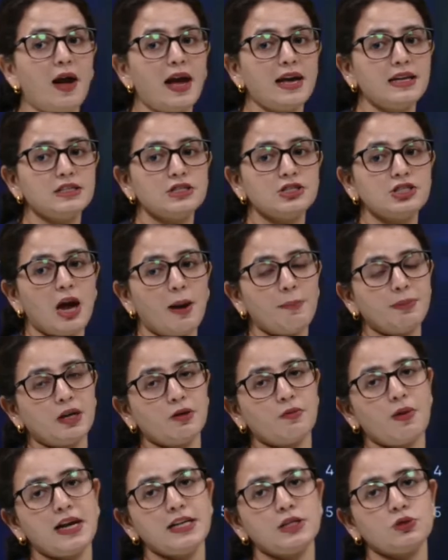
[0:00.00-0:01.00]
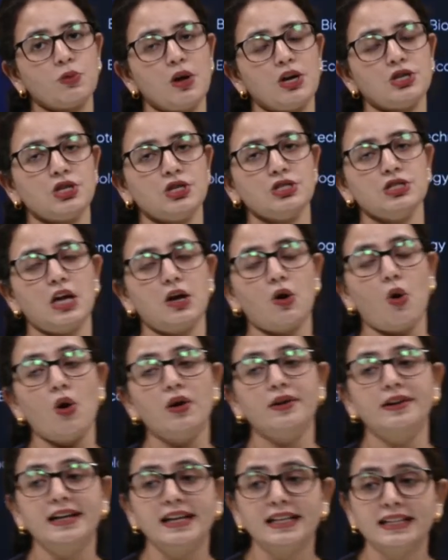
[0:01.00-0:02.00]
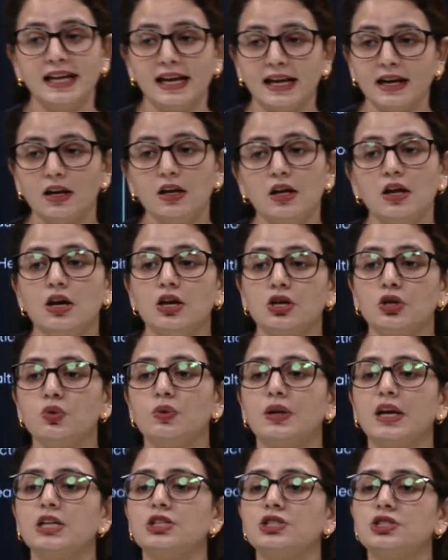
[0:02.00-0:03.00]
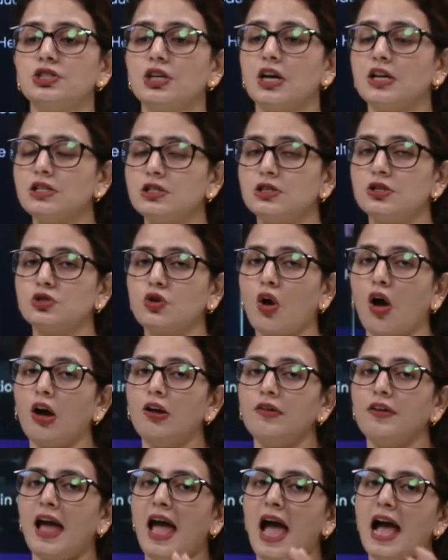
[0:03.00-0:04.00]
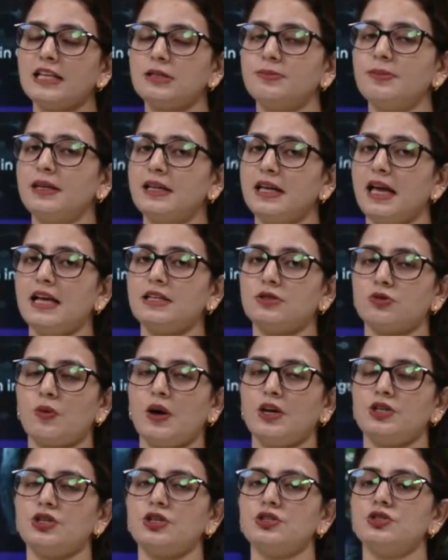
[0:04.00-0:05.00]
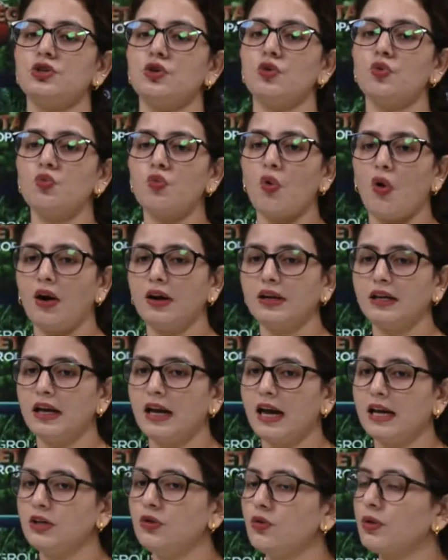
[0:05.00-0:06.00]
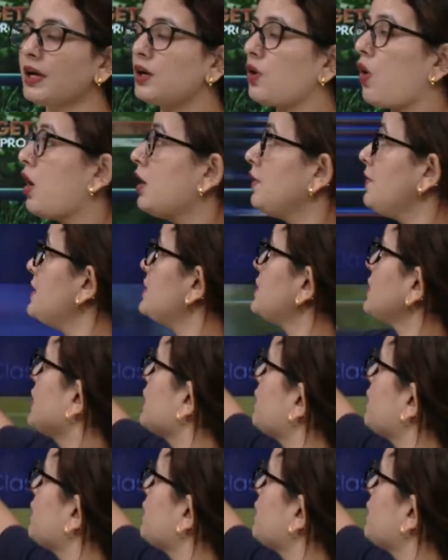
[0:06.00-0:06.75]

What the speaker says: wise, chapter wise questions are already there. You can just solve as many as questions you want, and you can always